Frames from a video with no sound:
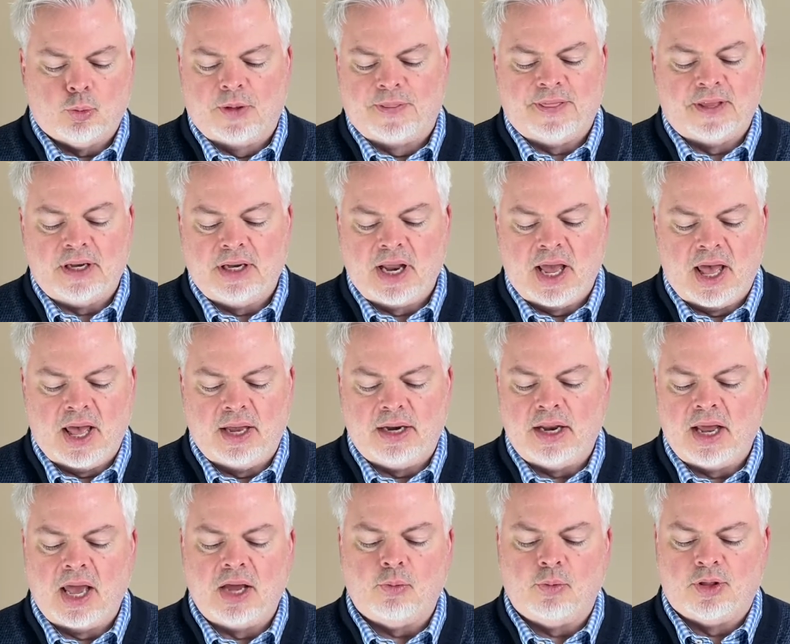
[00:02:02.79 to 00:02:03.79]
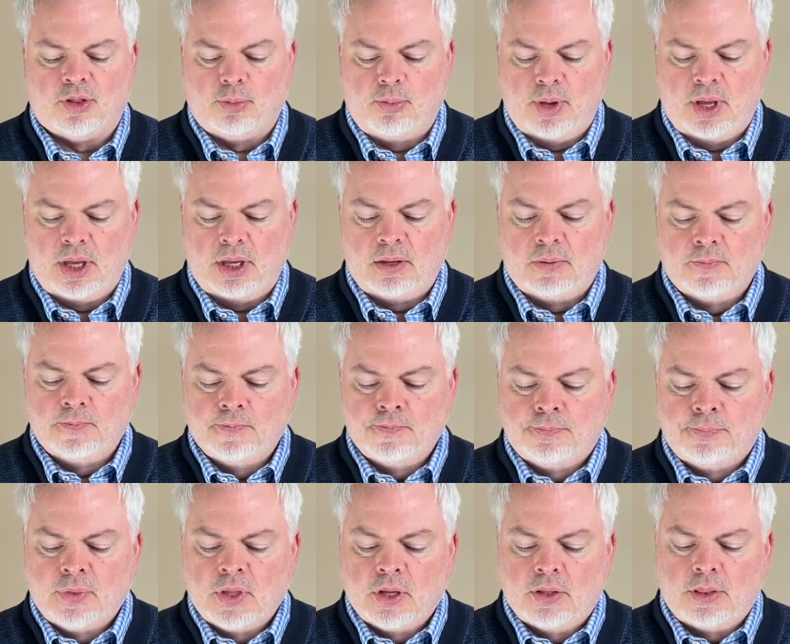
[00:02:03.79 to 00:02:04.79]
the dead and with me.
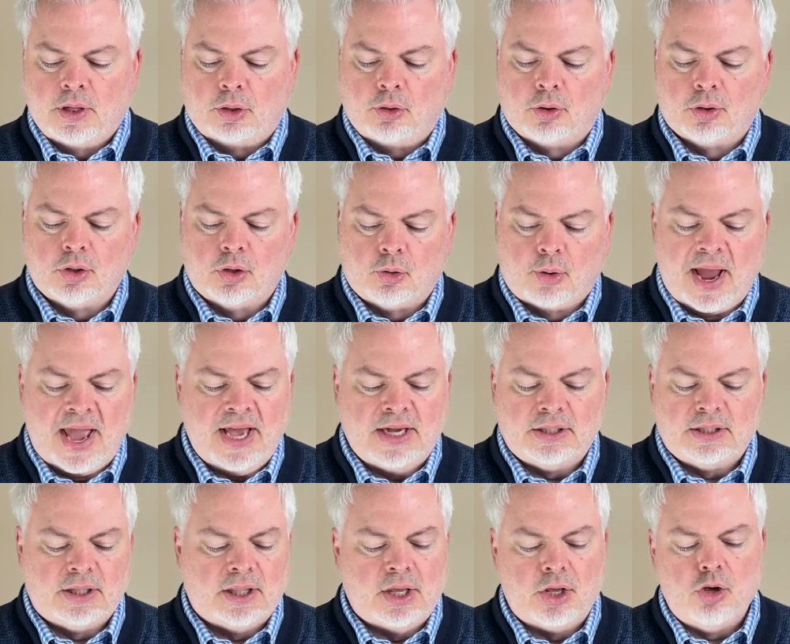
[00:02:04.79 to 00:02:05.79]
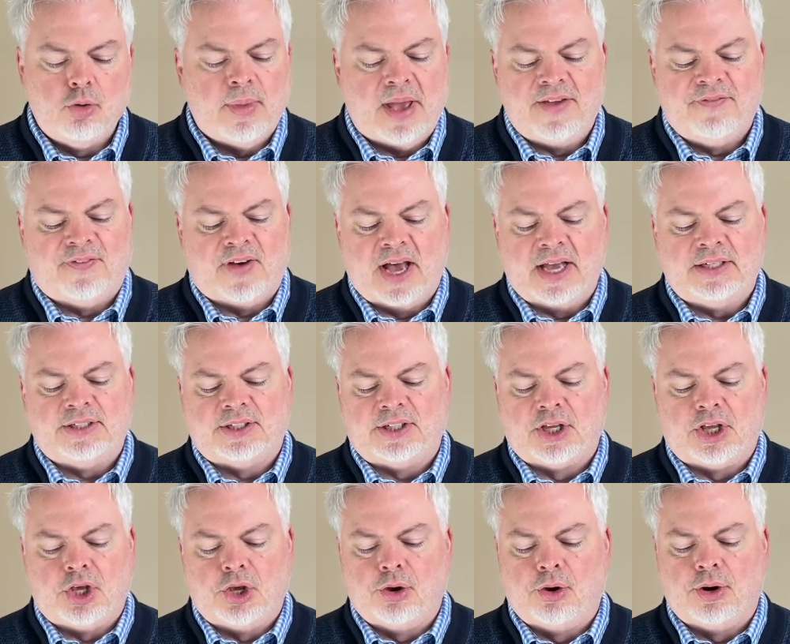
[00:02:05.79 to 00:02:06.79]
The Lord grant that you may find
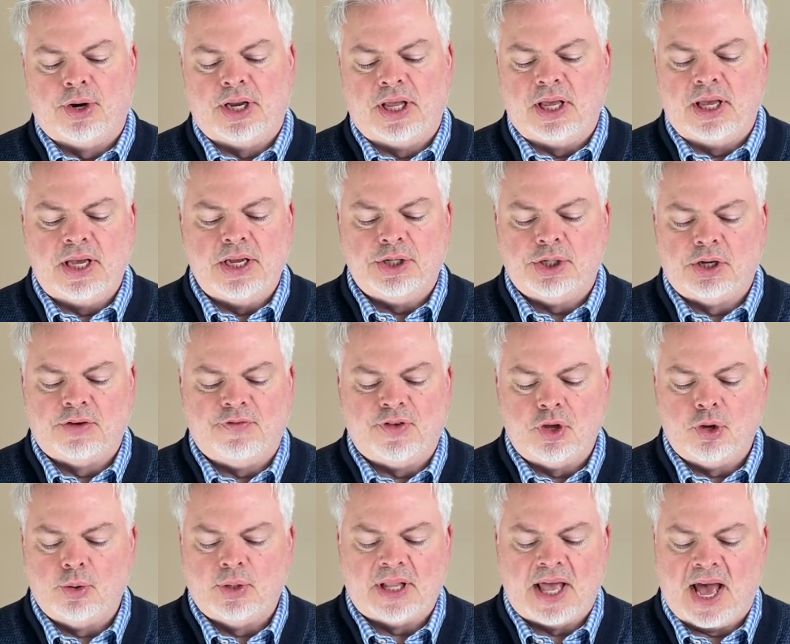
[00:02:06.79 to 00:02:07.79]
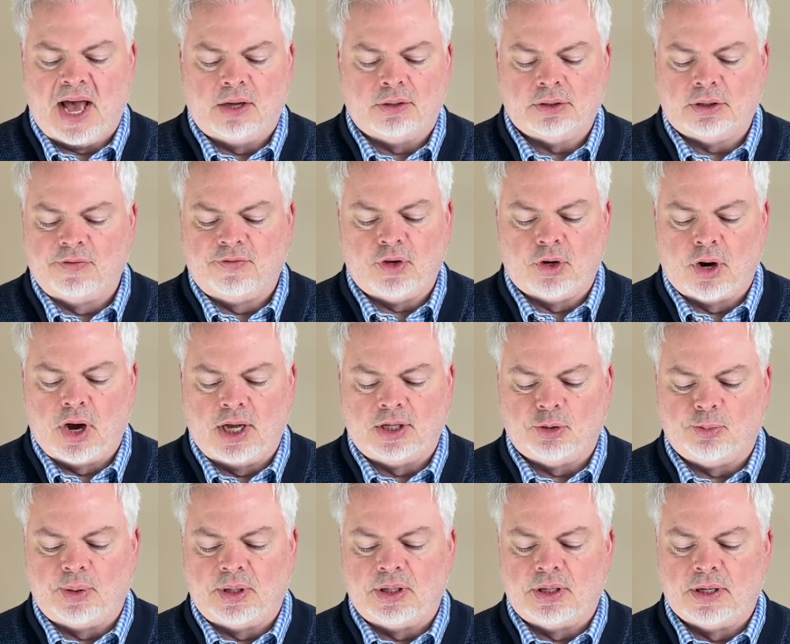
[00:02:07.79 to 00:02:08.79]
security, each of you, in the house of your
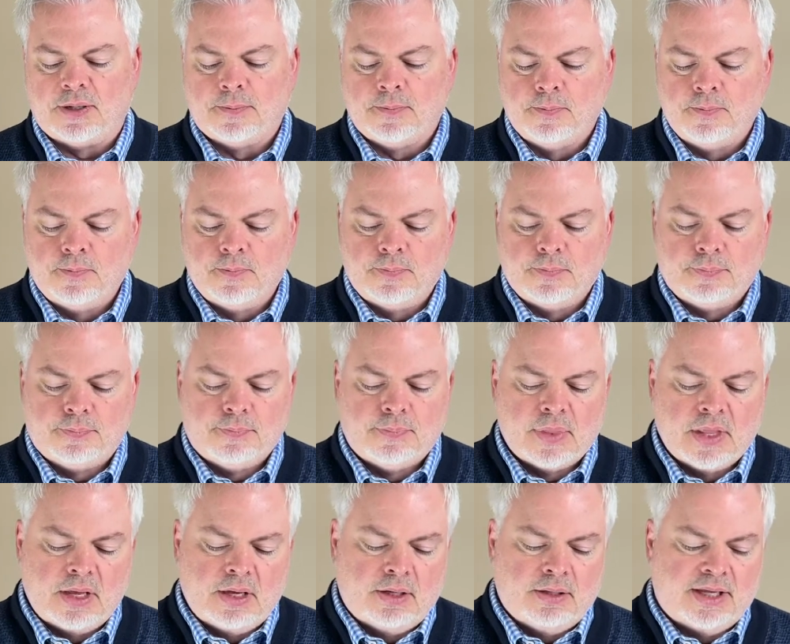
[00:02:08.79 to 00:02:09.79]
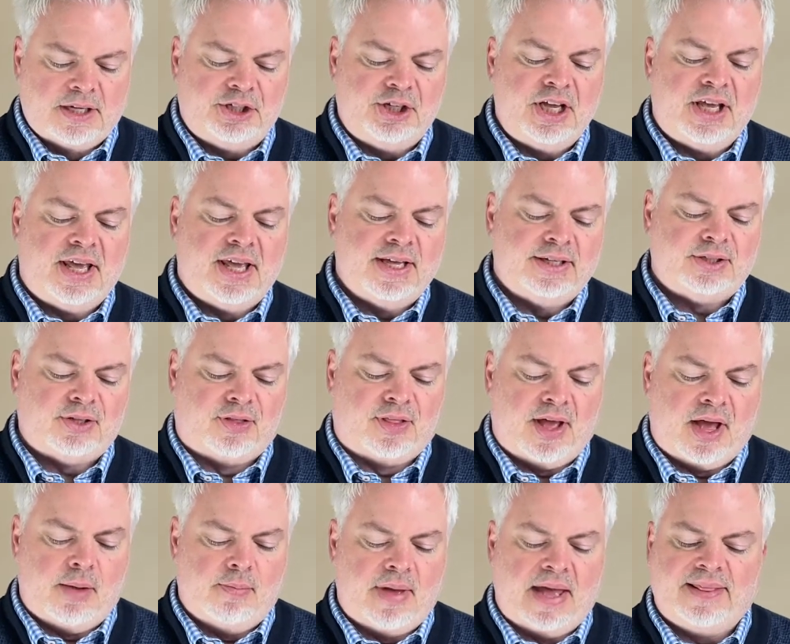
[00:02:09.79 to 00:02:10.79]
husband." Then she kissed
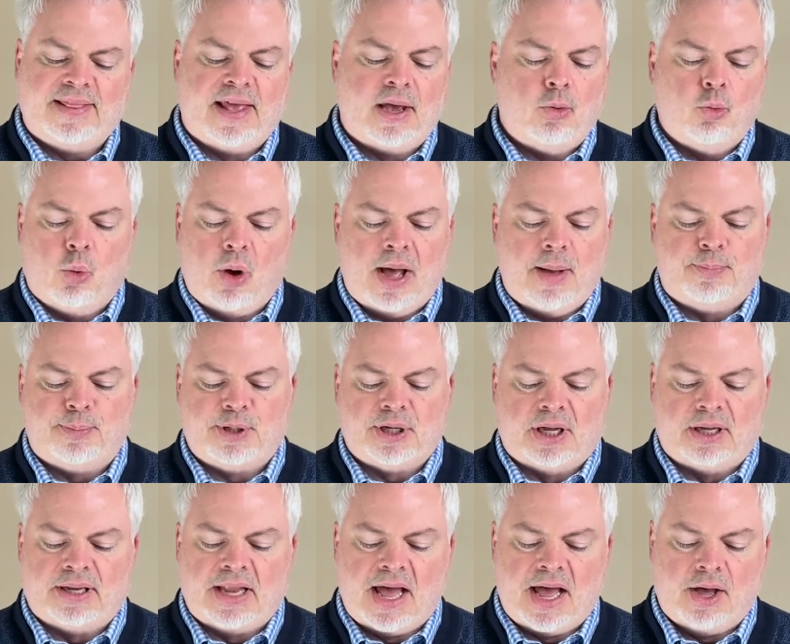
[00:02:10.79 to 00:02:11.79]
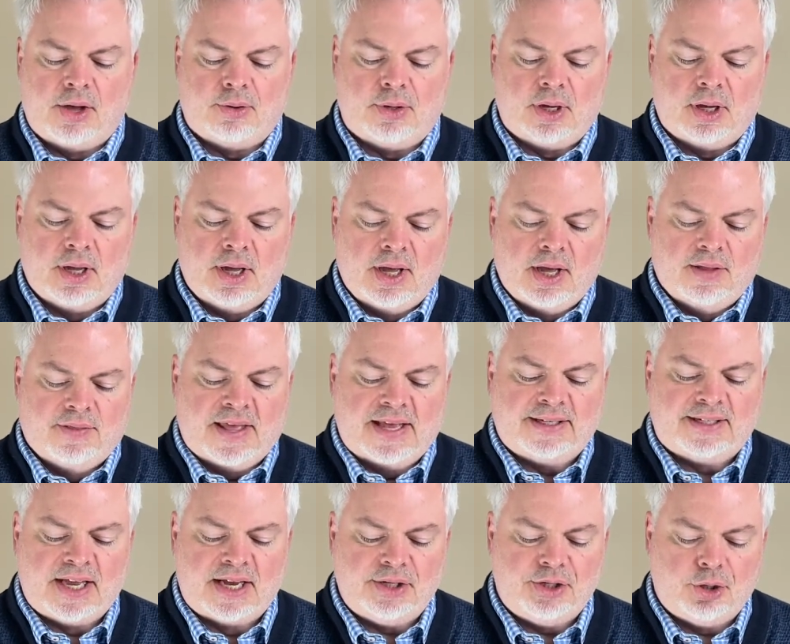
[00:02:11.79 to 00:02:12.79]
them, and they wept aloud. They
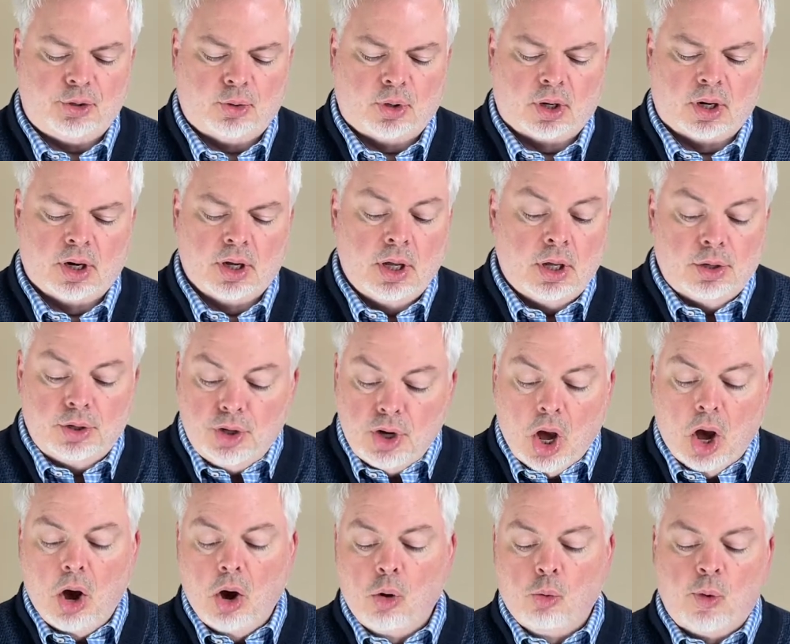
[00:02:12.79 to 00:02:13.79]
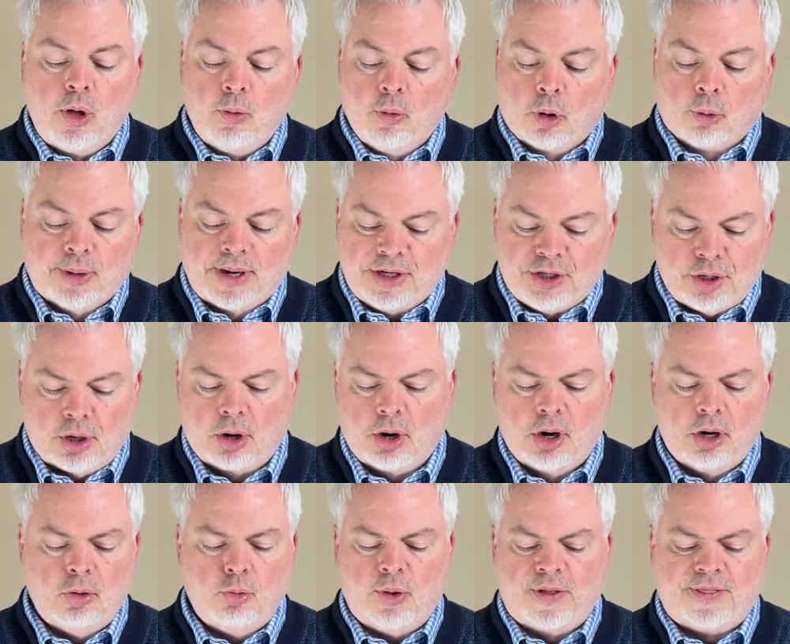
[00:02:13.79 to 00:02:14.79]
said to her, "No, we will
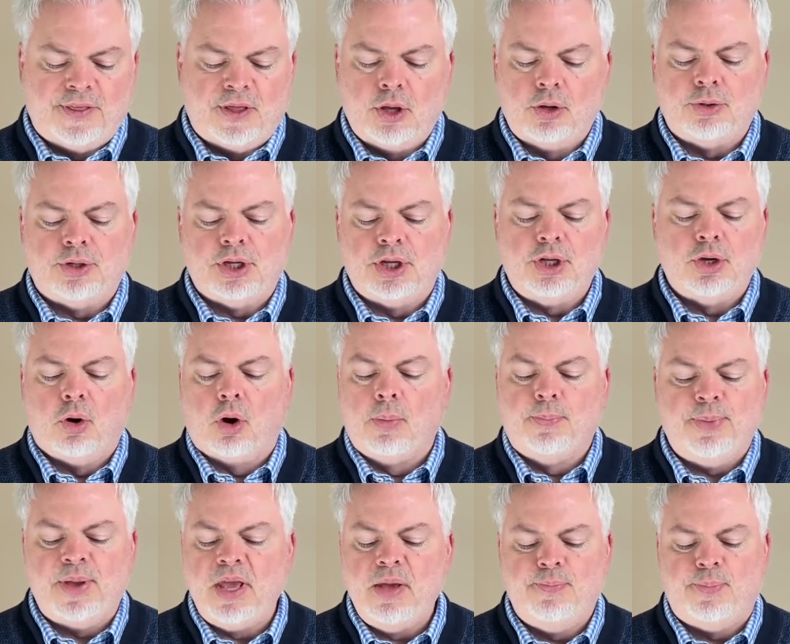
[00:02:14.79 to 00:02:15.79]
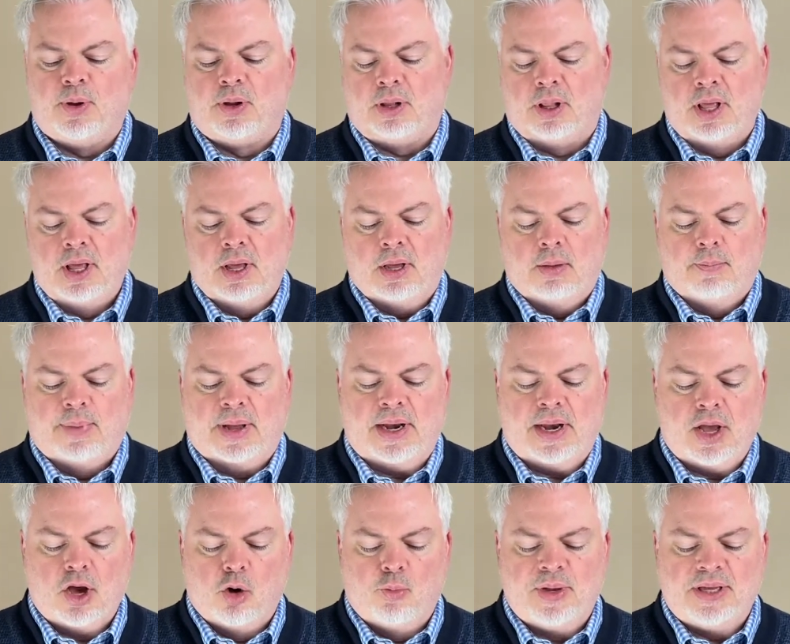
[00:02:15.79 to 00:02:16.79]
return with you to your people." But
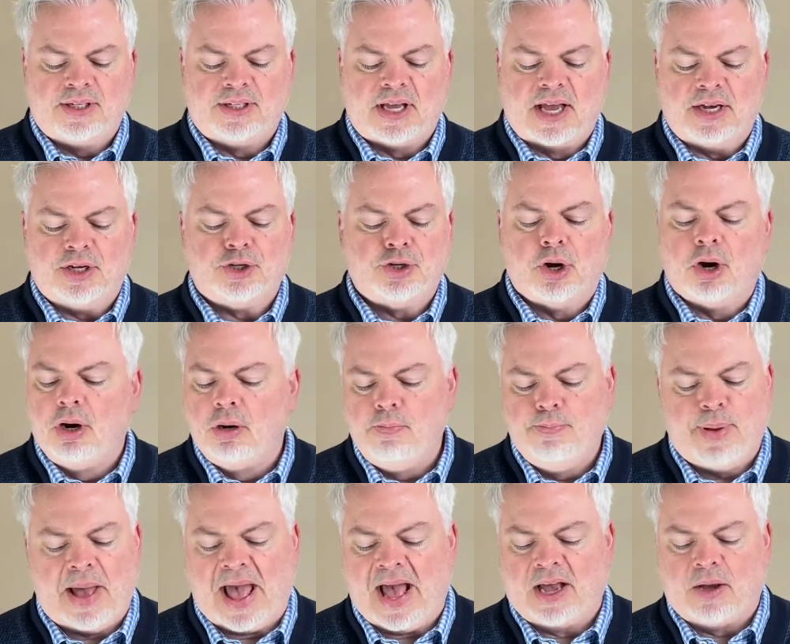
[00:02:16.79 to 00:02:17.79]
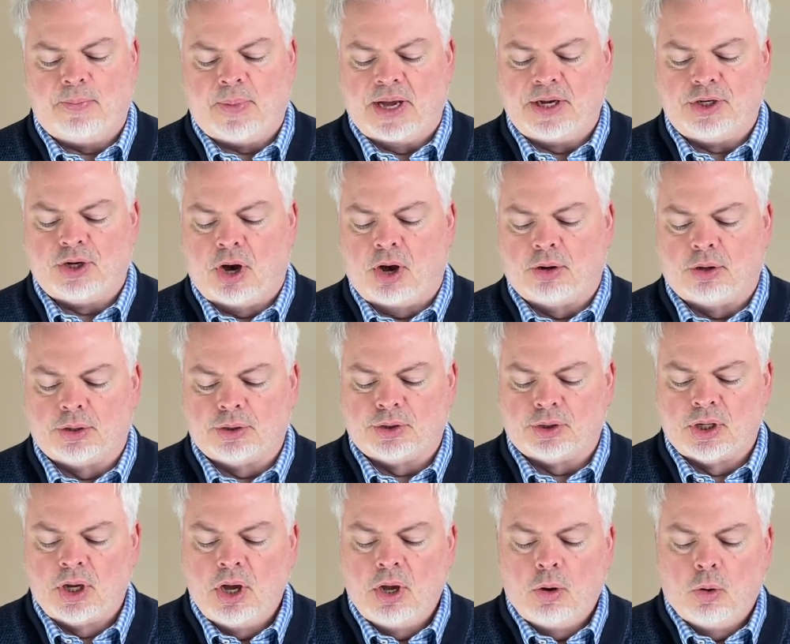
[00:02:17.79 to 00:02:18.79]
Naomi said, "Turn back, my daughters.
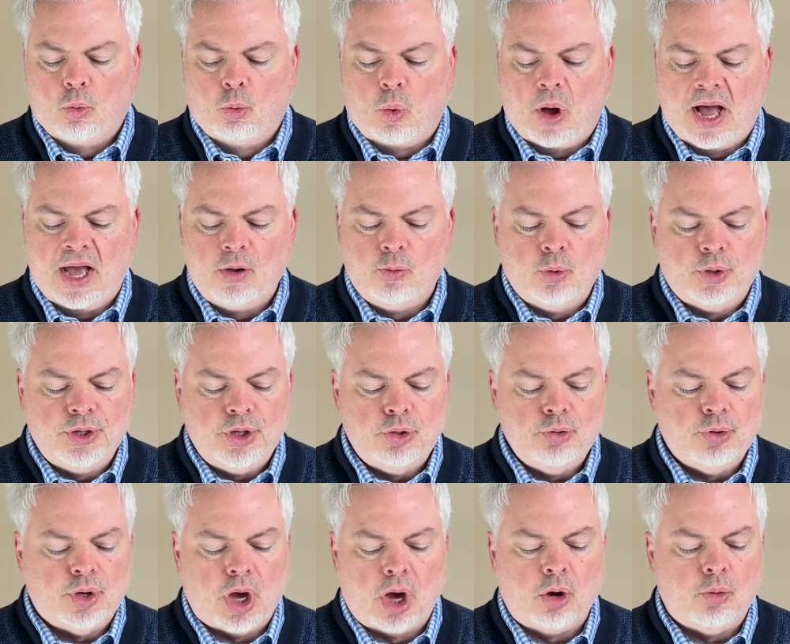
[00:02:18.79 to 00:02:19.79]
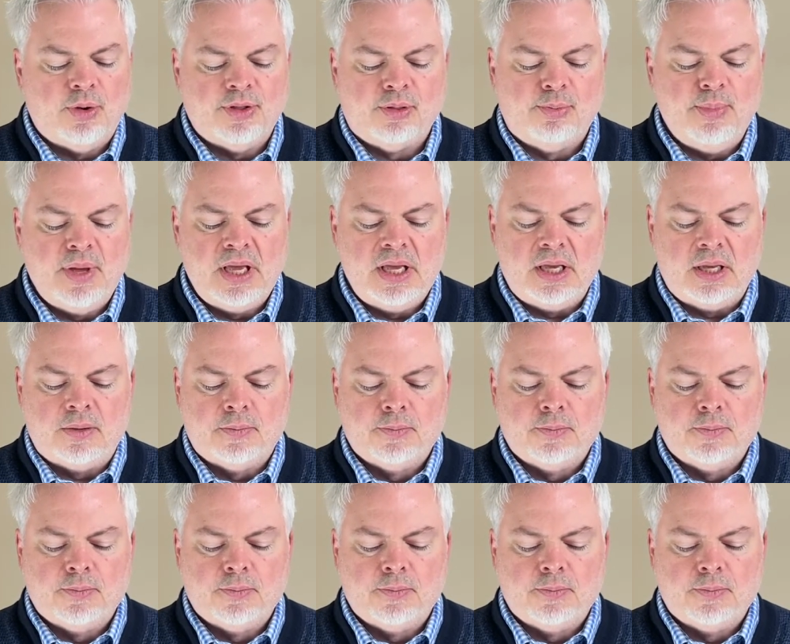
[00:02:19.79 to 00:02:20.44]
Why will you go with me?